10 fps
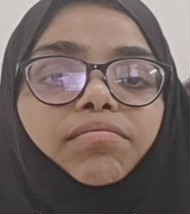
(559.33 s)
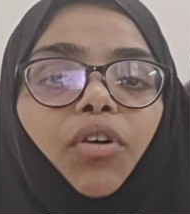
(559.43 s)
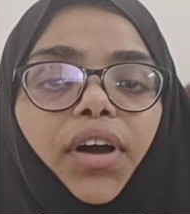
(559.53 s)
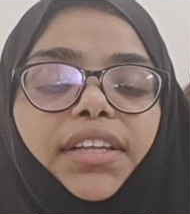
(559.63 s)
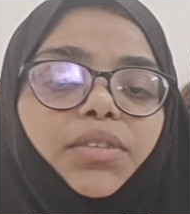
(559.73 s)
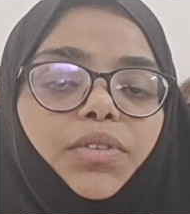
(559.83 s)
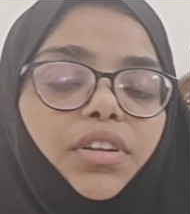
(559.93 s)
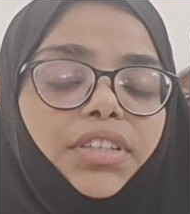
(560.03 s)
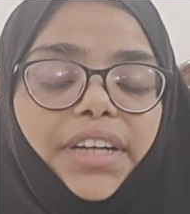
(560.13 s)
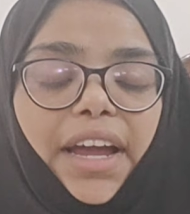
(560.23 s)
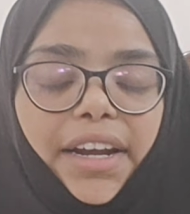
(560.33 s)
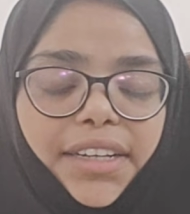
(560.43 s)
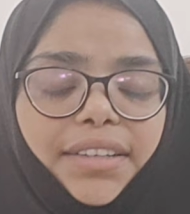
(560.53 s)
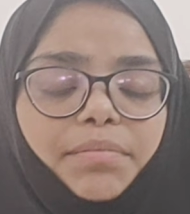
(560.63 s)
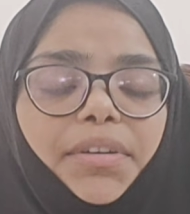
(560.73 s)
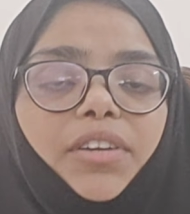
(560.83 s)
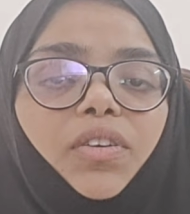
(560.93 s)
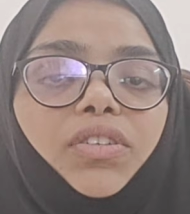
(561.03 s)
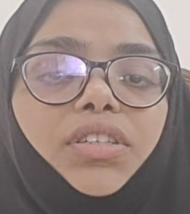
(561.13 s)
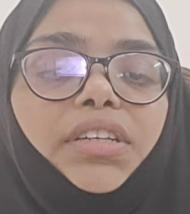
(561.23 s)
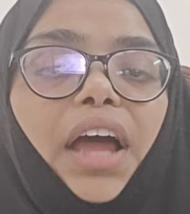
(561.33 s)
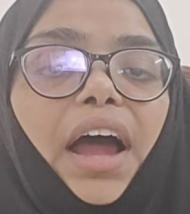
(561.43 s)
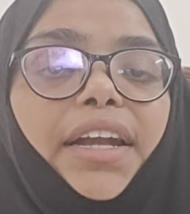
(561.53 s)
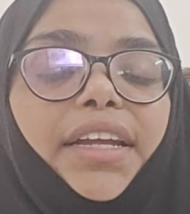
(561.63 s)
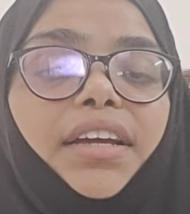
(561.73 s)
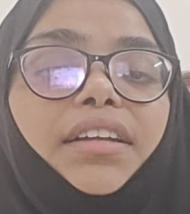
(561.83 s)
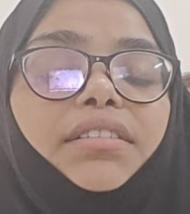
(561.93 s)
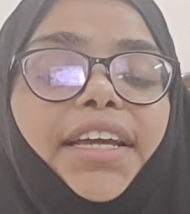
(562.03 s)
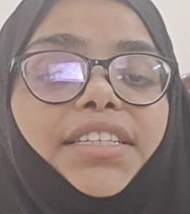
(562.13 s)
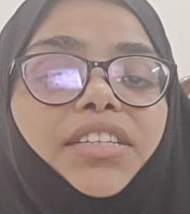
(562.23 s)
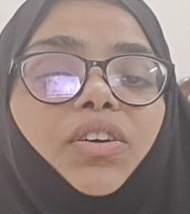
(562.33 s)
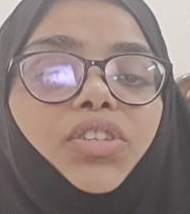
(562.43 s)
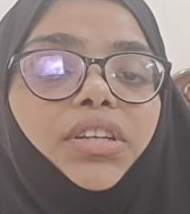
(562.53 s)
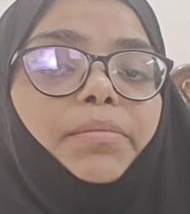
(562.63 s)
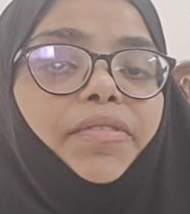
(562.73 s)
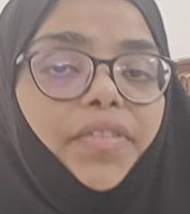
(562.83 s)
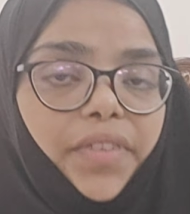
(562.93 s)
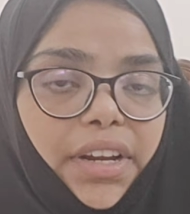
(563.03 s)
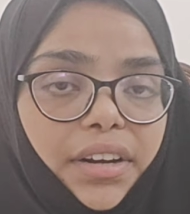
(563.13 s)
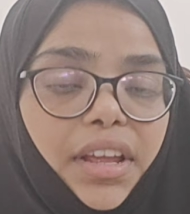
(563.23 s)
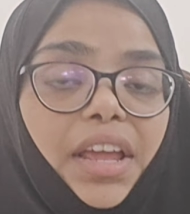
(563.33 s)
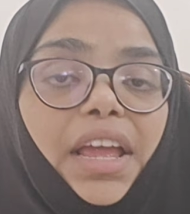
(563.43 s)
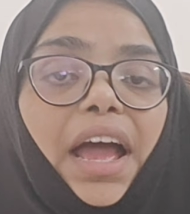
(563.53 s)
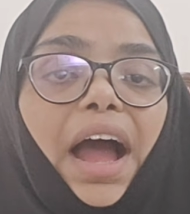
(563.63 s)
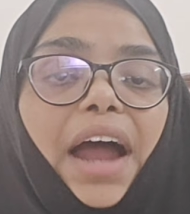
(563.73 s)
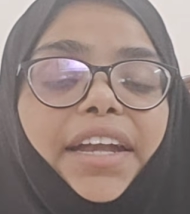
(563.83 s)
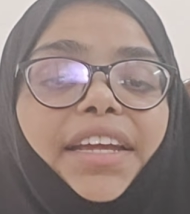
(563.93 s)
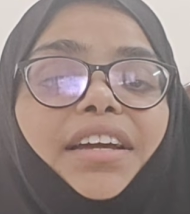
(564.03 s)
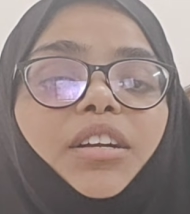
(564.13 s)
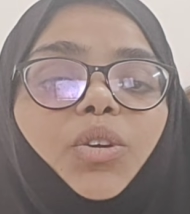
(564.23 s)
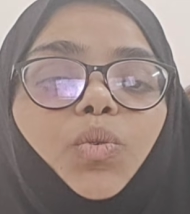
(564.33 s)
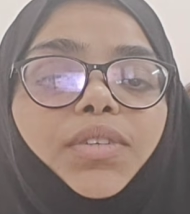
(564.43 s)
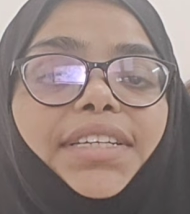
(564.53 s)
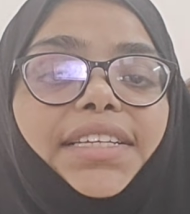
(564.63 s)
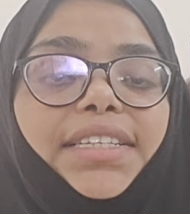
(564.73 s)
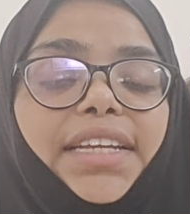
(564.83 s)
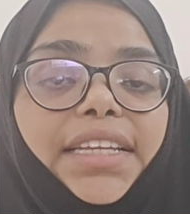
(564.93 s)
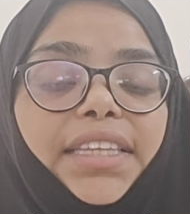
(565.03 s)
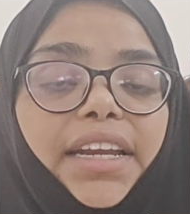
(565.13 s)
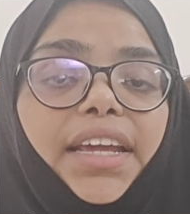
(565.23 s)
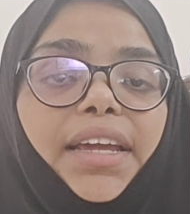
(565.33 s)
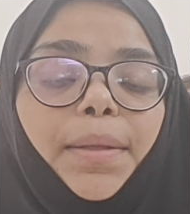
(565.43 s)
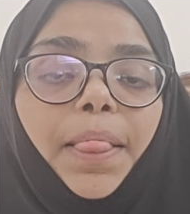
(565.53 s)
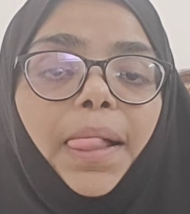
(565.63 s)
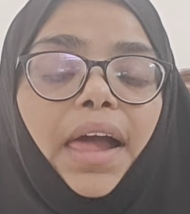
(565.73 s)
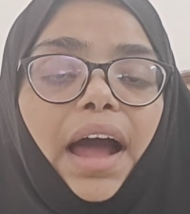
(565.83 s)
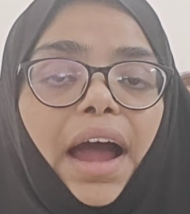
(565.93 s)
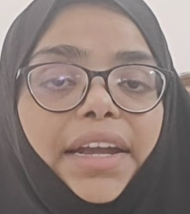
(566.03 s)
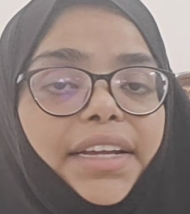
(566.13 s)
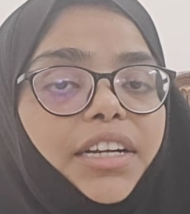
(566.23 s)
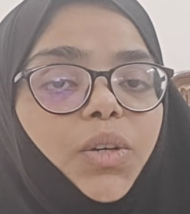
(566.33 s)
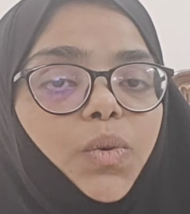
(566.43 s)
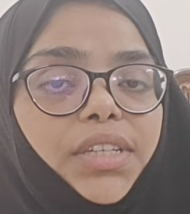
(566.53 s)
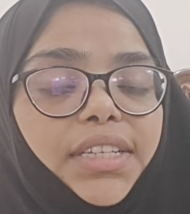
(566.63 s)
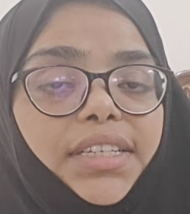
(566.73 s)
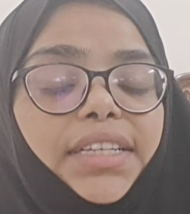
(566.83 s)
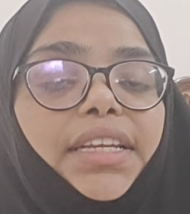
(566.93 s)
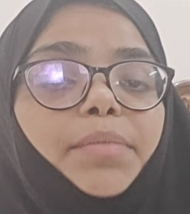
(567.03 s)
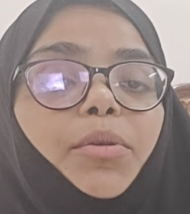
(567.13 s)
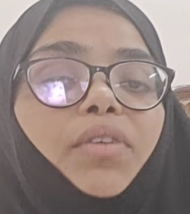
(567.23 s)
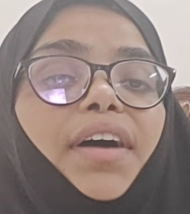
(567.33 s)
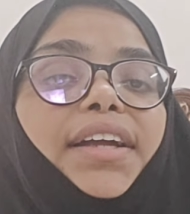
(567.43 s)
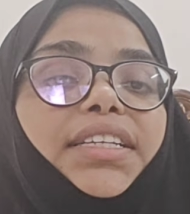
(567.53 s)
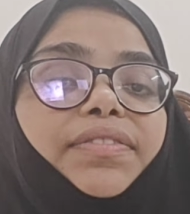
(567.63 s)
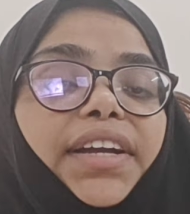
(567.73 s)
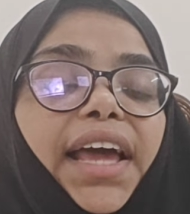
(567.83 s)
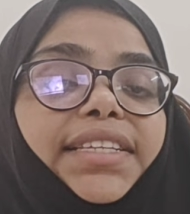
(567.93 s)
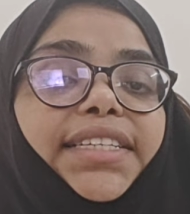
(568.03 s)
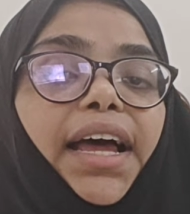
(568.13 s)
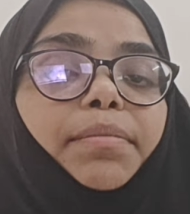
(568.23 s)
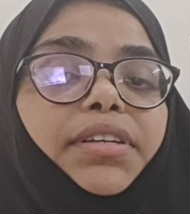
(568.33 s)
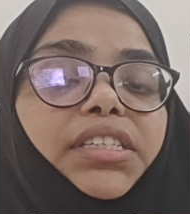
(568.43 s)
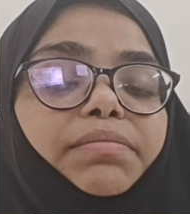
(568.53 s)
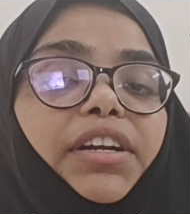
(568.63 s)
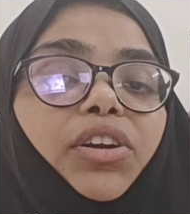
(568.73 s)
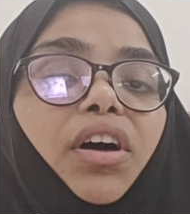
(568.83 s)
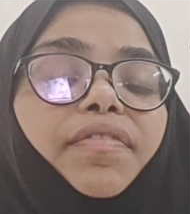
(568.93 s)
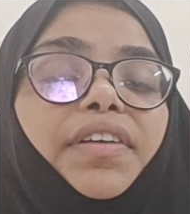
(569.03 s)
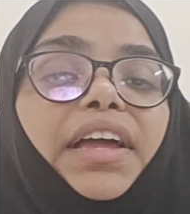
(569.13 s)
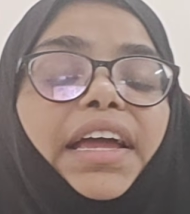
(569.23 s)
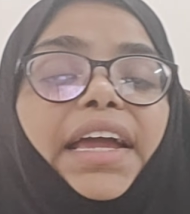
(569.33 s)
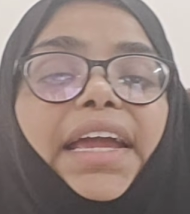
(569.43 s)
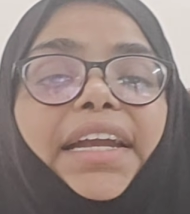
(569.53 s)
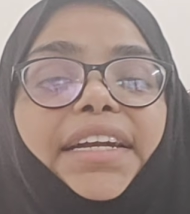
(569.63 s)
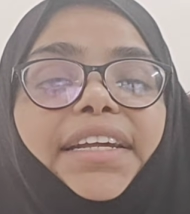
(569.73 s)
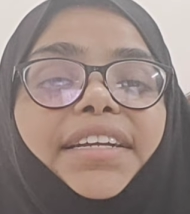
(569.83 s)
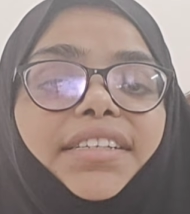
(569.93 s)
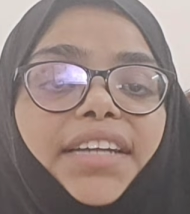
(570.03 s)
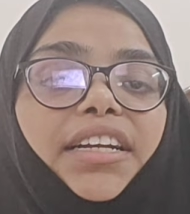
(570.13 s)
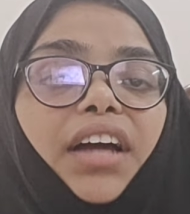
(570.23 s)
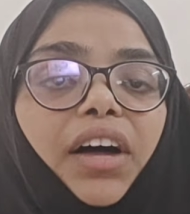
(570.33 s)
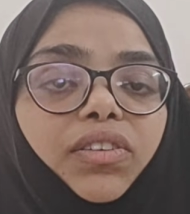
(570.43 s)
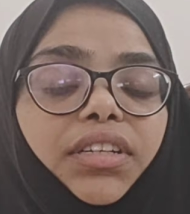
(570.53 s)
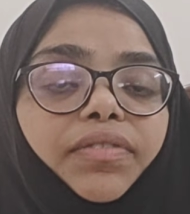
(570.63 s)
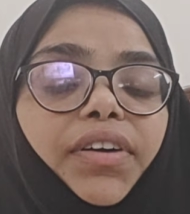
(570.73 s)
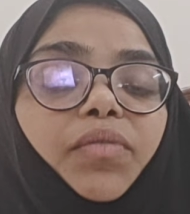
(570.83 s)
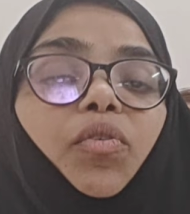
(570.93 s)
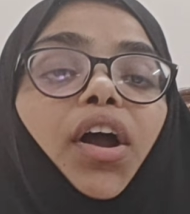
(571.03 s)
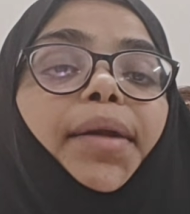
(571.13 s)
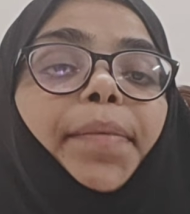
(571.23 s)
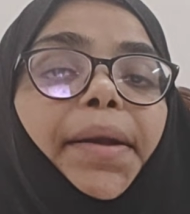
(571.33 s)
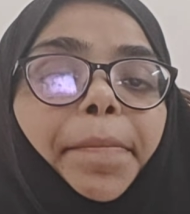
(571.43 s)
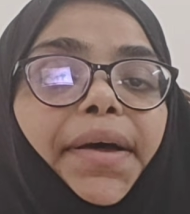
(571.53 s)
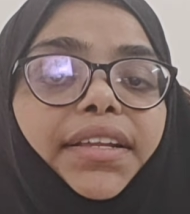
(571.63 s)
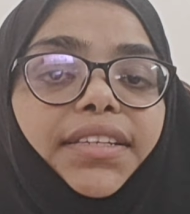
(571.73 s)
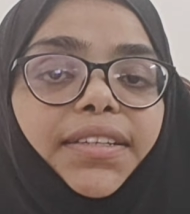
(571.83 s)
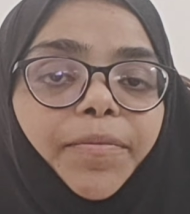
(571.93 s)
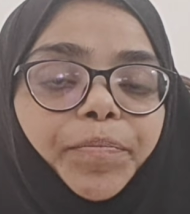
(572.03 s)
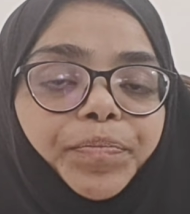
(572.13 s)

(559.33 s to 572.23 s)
Okay, this was also direct simpler question. Next is question number 15. Article 263. Article 263 provides for establishment of interstate council for what purpose?